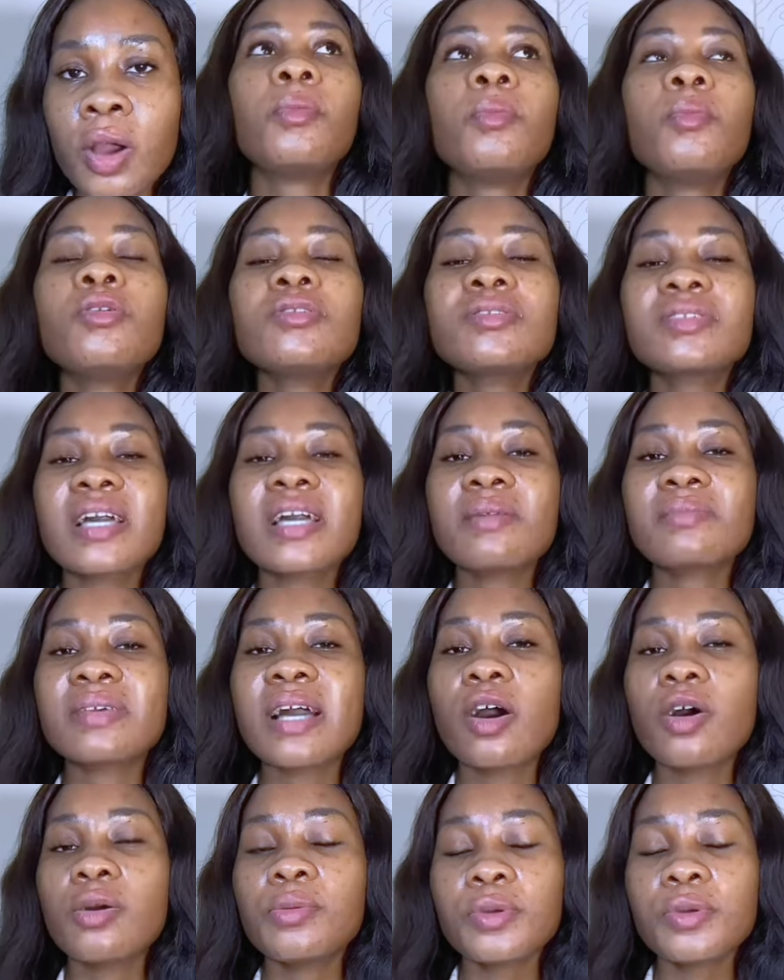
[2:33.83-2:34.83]
Most times I
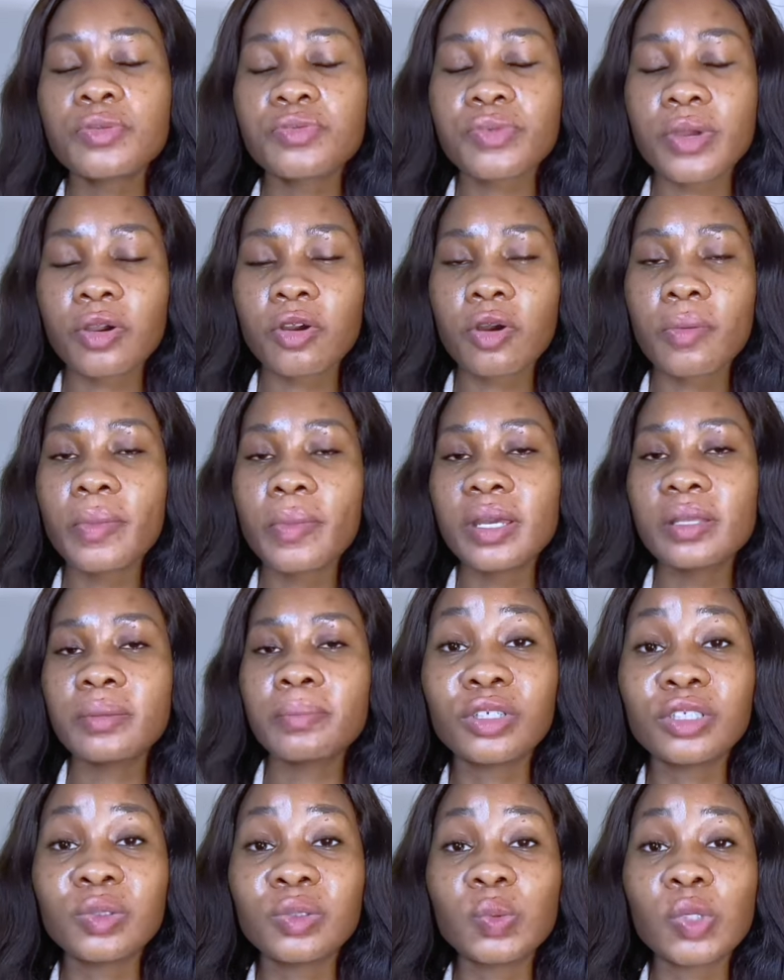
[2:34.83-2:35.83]
always recommend
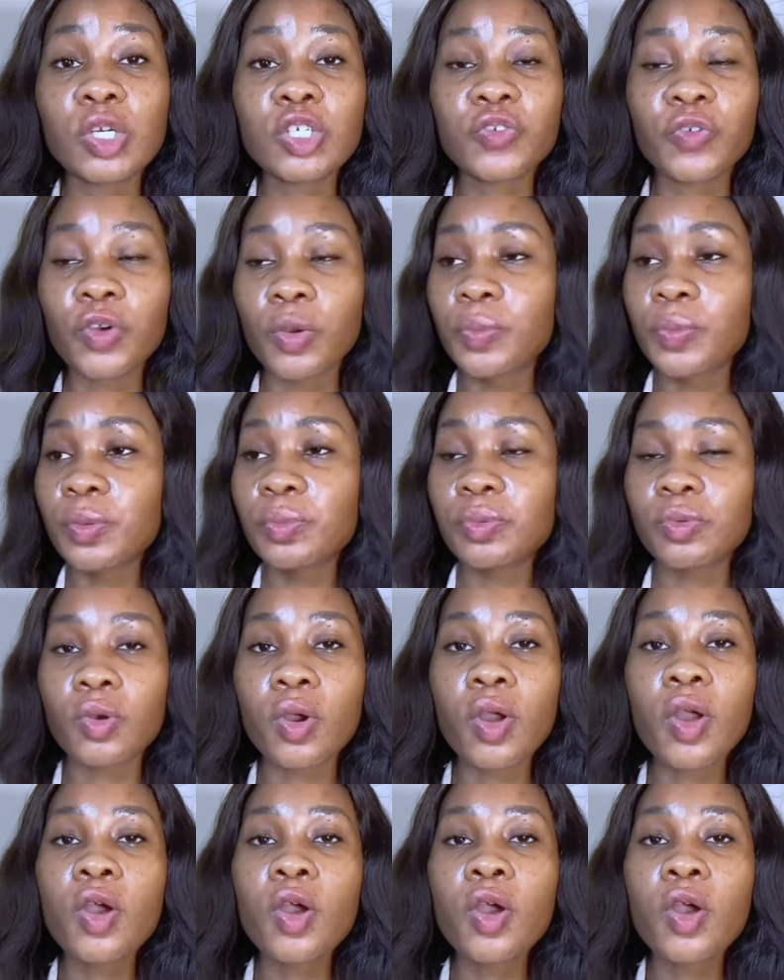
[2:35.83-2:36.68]
body wash for people.